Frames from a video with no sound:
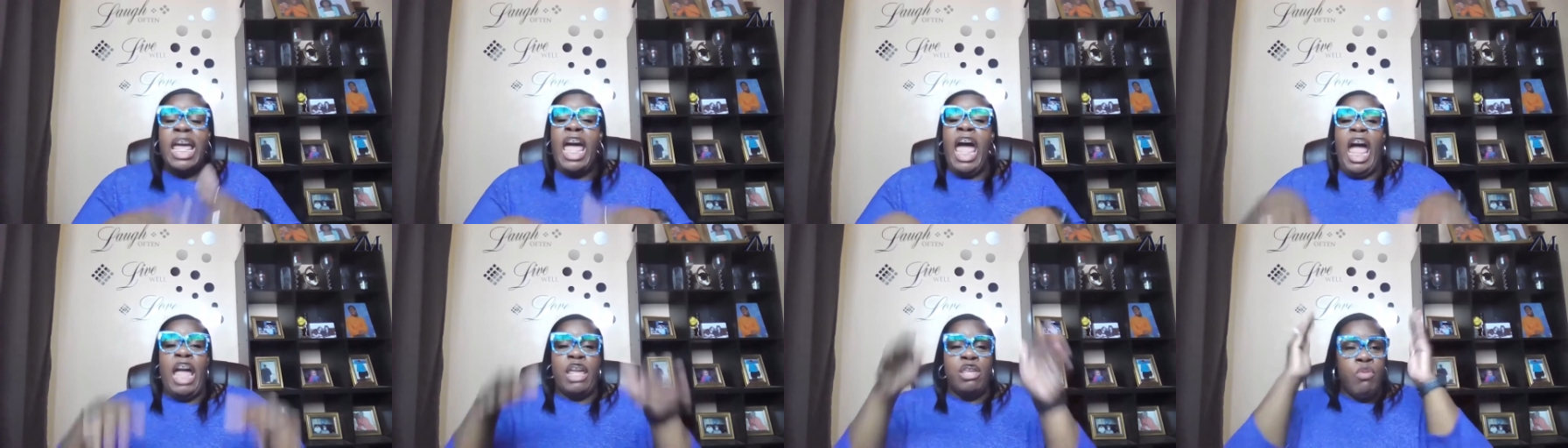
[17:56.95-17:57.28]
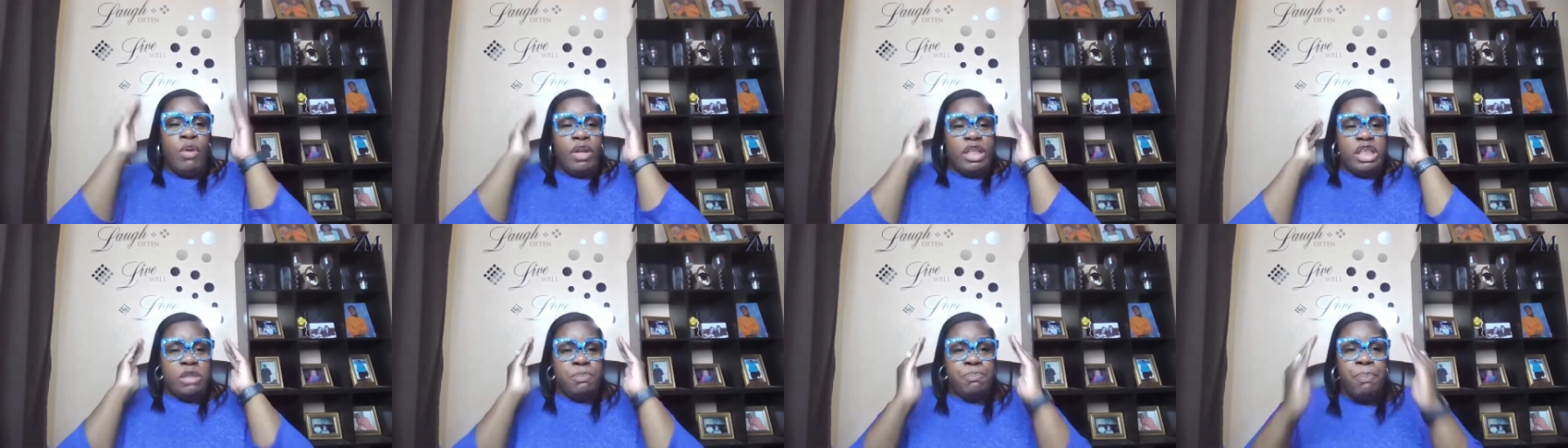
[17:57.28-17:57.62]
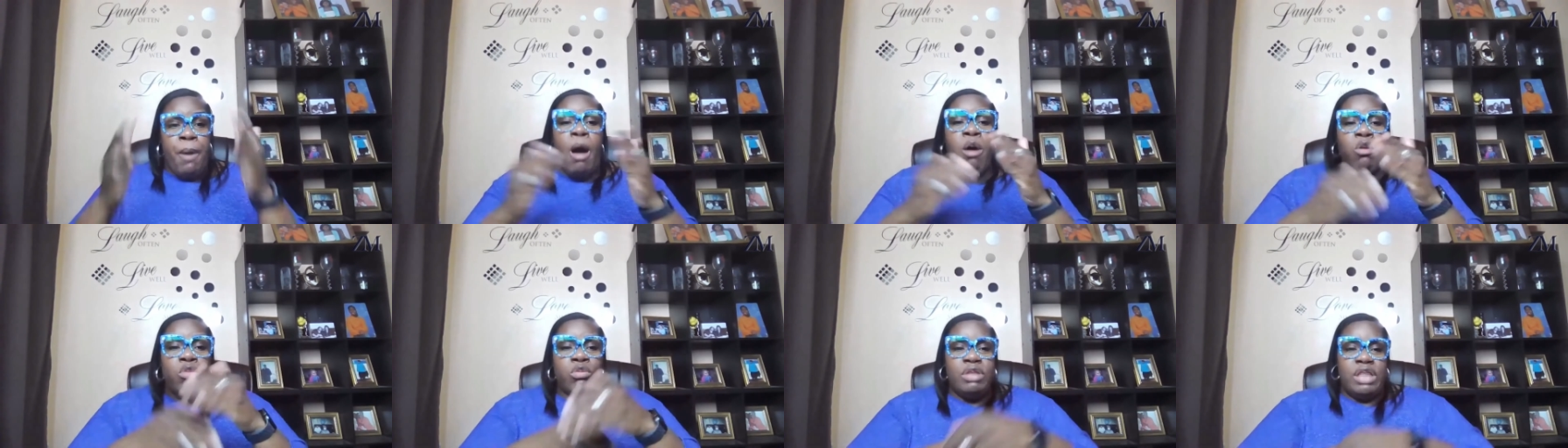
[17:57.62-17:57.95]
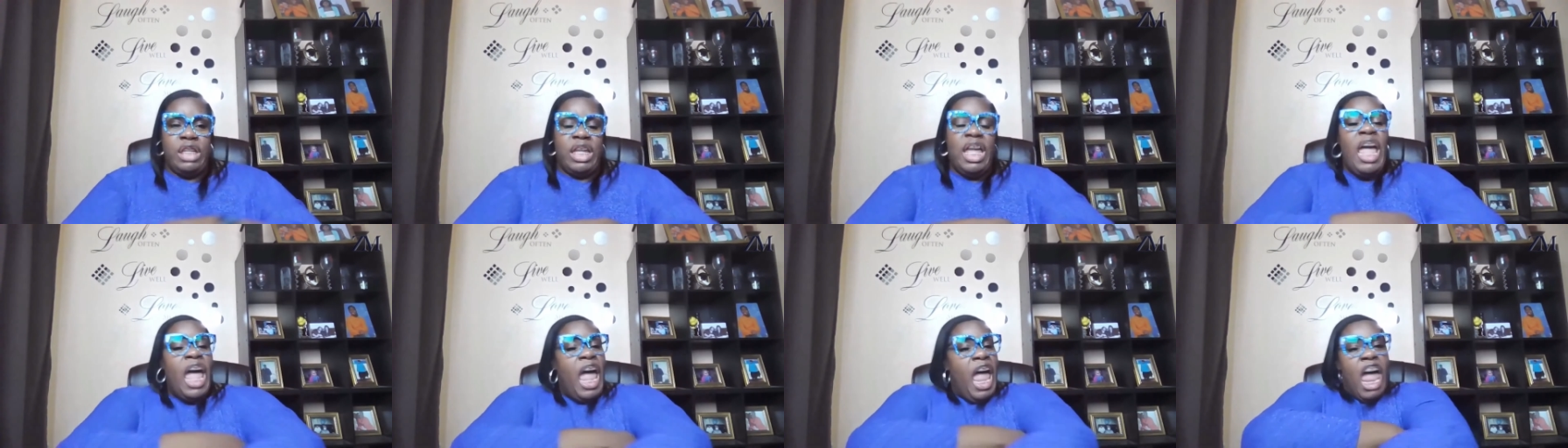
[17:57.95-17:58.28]
and you expose
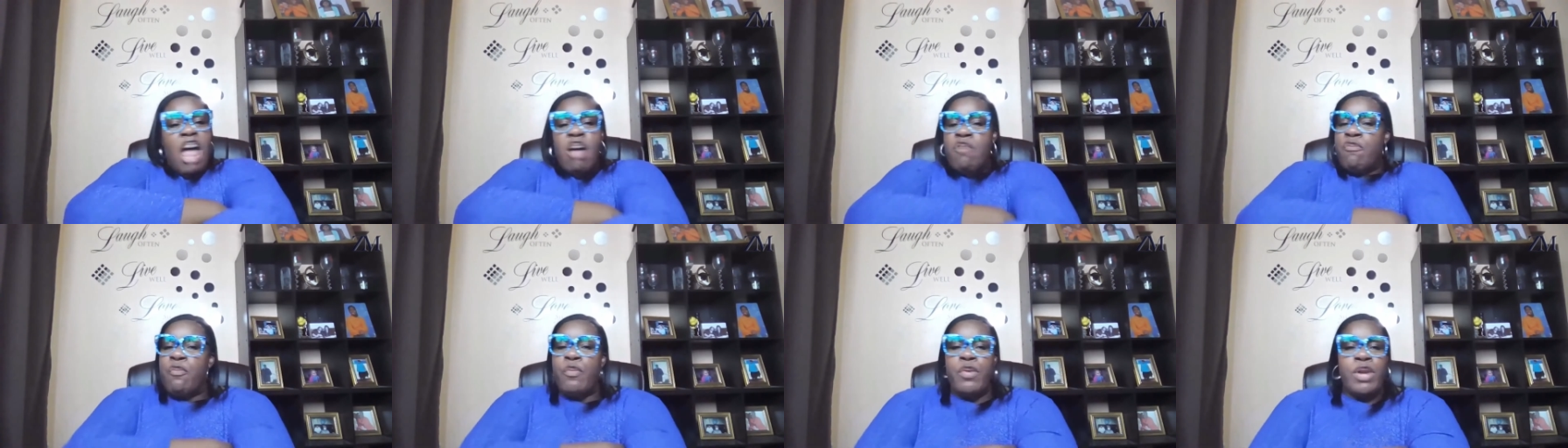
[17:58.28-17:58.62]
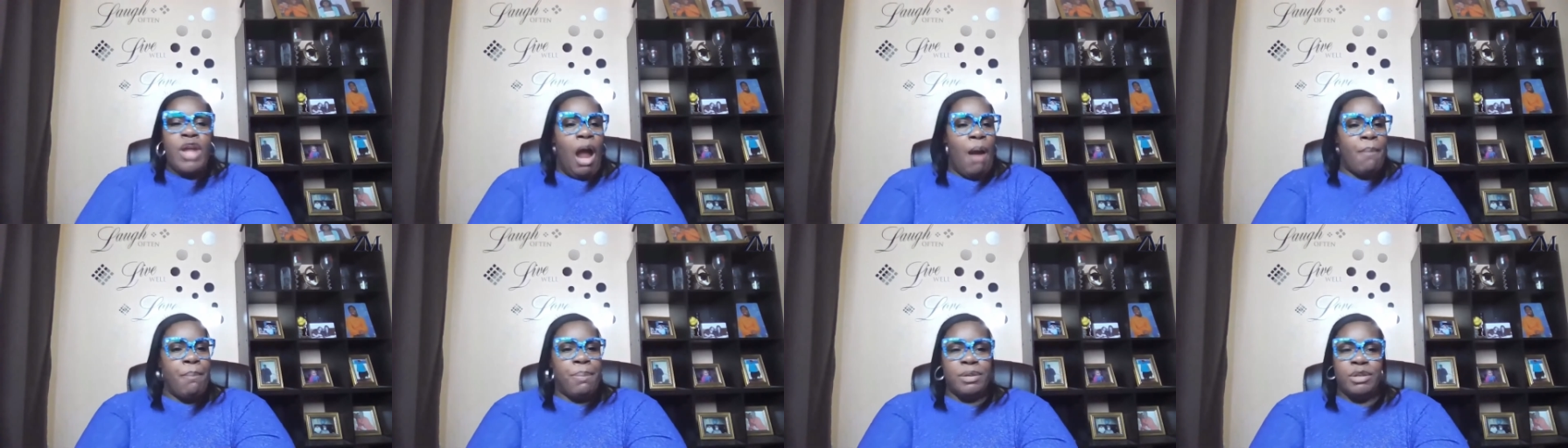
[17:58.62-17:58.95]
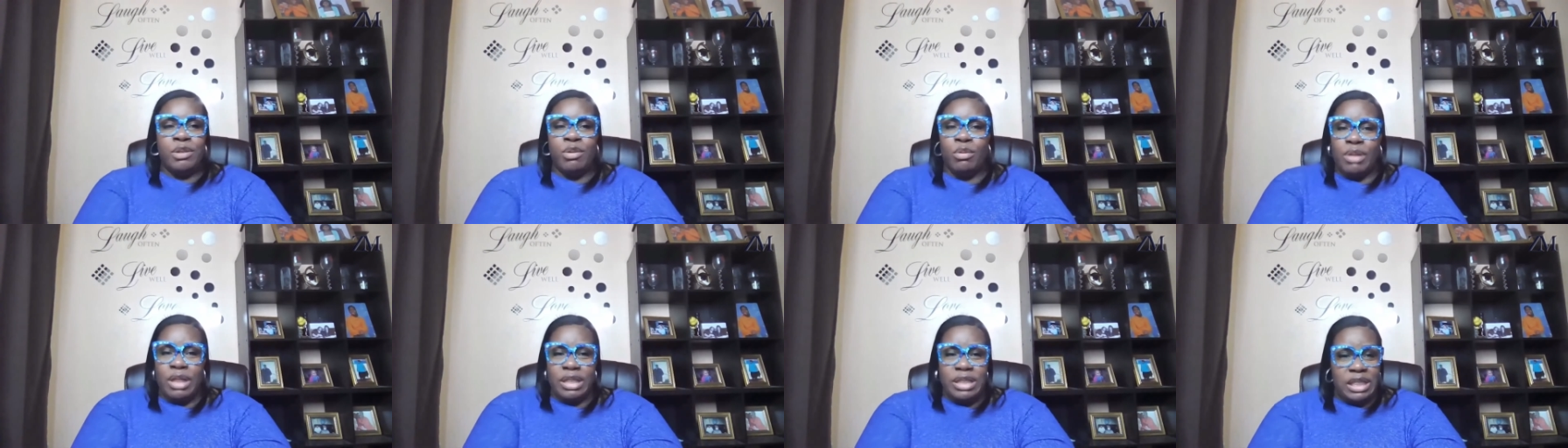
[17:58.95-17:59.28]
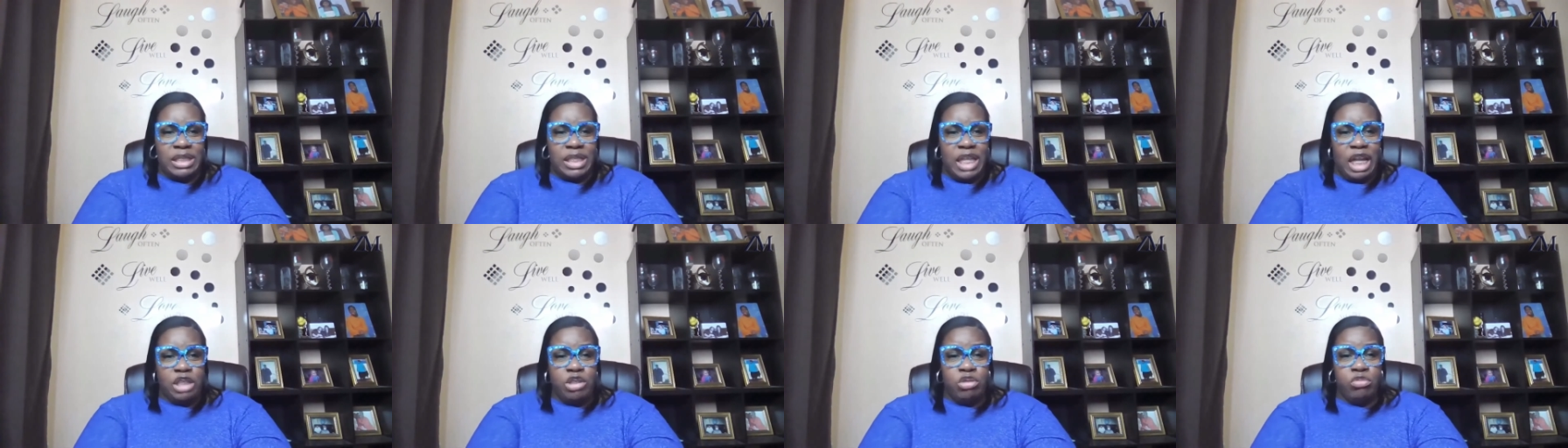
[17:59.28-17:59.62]
it every
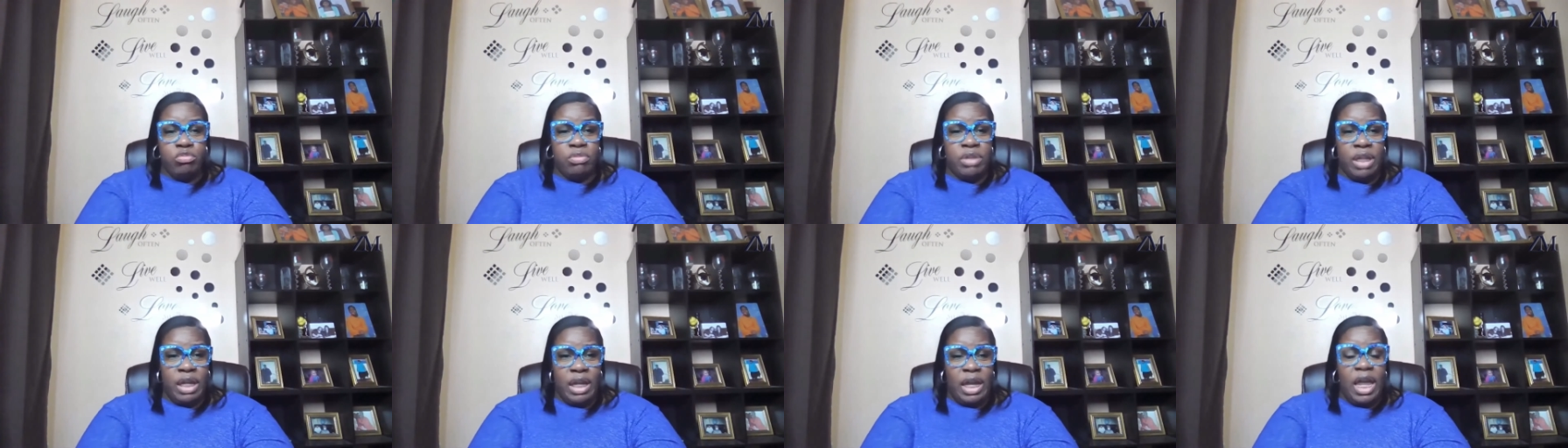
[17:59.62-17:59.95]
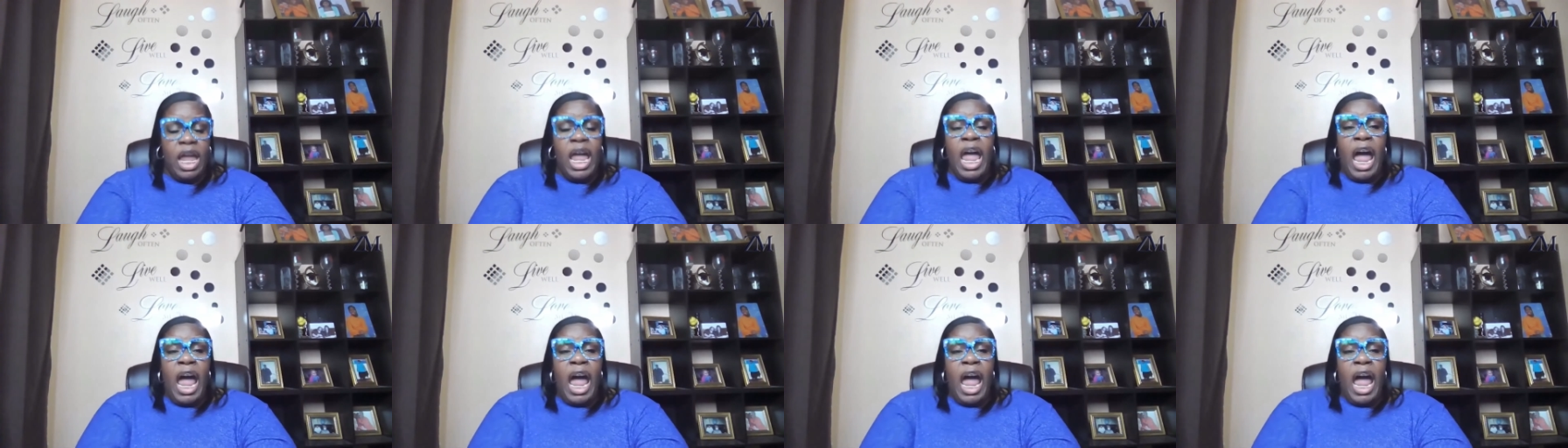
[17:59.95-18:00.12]
opportunity that you get.